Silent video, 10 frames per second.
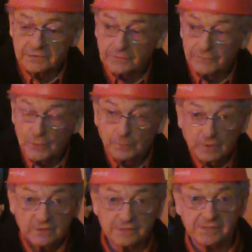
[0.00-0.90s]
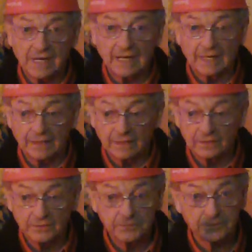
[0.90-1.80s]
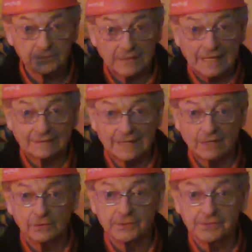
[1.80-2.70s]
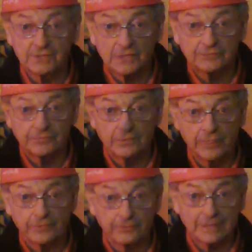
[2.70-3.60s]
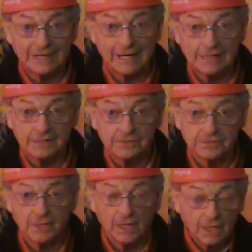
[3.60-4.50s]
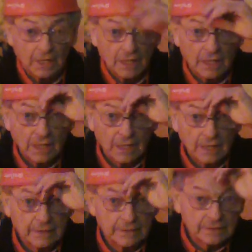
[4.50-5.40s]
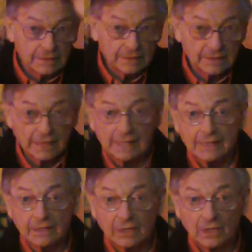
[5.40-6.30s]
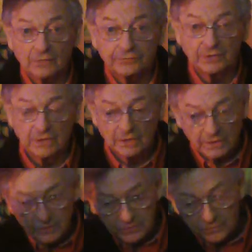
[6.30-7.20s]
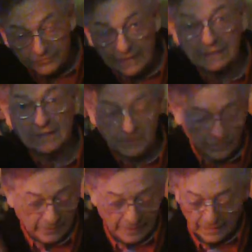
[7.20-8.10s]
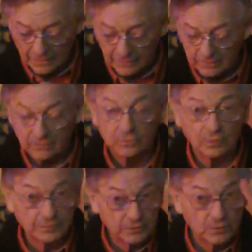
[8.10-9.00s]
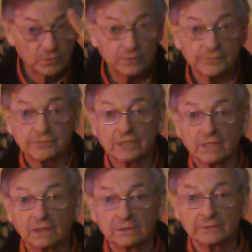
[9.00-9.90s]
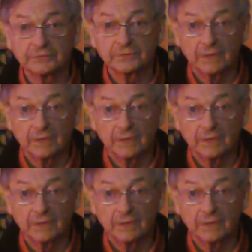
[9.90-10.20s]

is if you put this on, stand out in the sun for three days, take it off, you'll find that your hair will be two different colors.